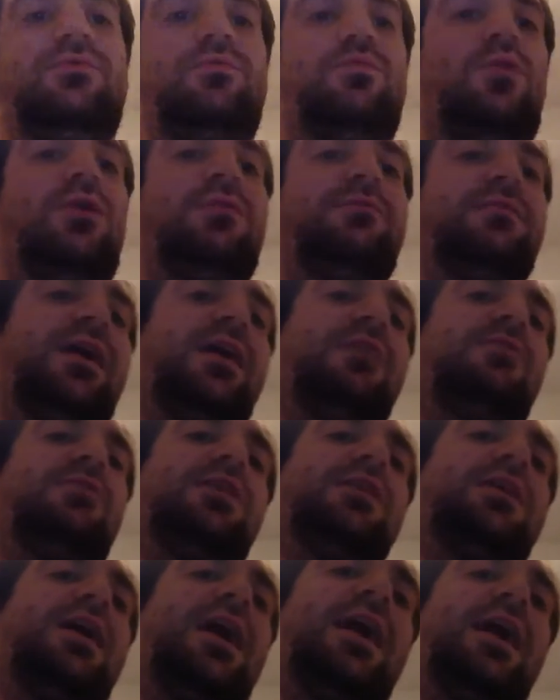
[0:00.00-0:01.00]
1
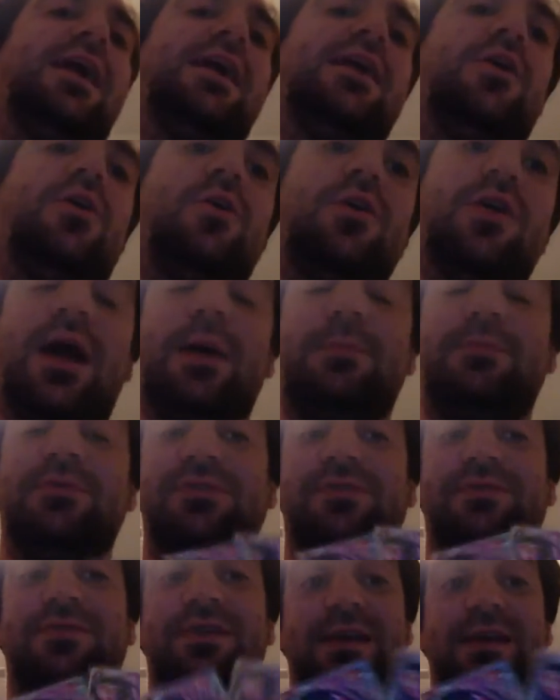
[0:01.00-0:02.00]
retire guy. All
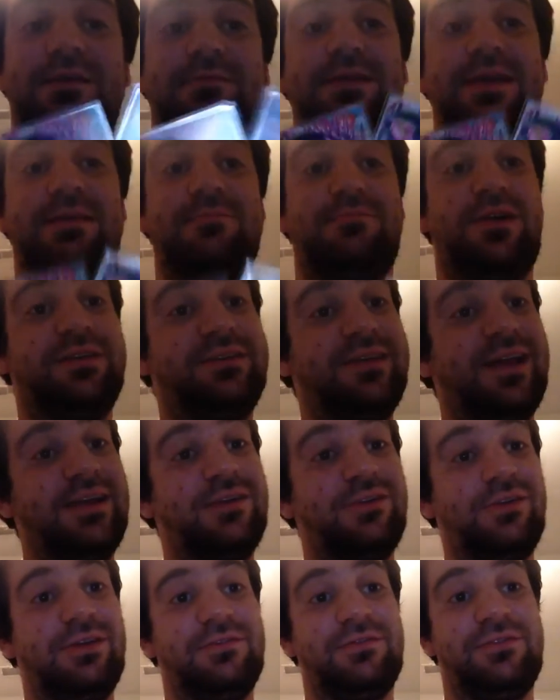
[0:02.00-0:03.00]
copies of him gain plus
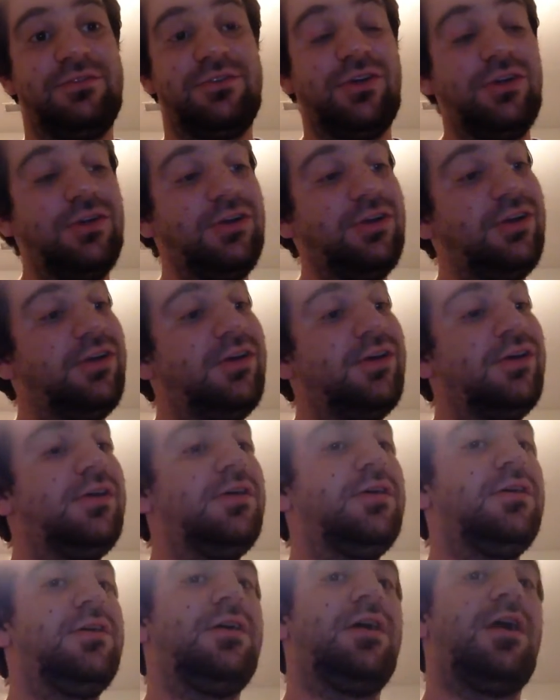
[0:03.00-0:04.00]
10 to end of turn.
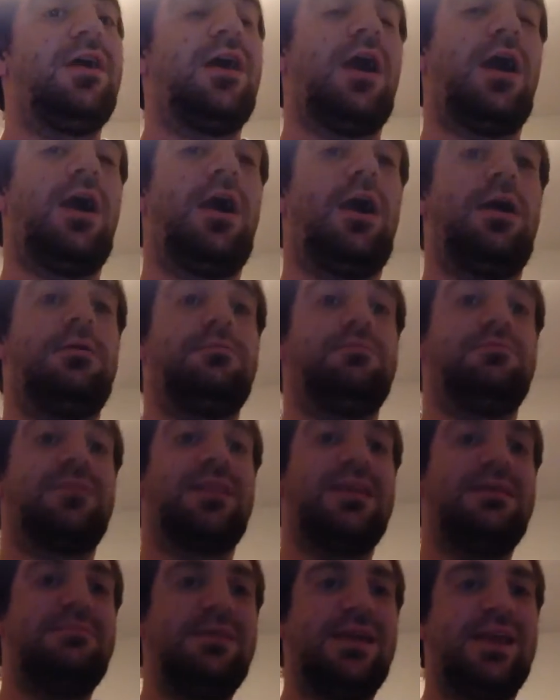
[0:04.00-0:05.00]

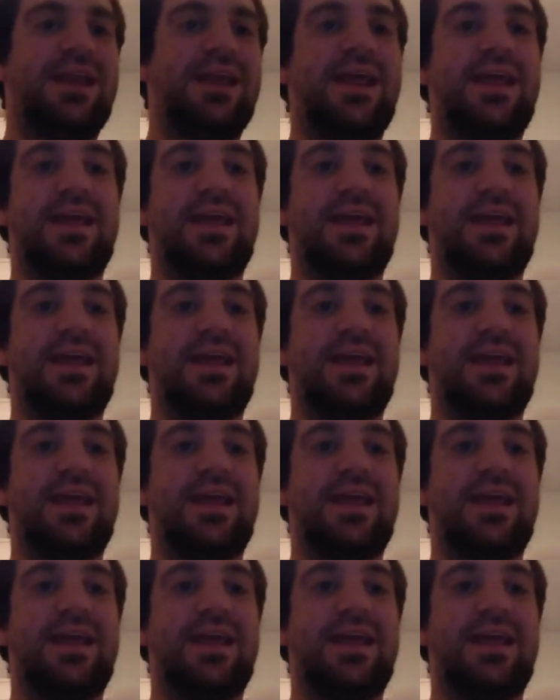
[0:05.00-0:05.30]
Him being an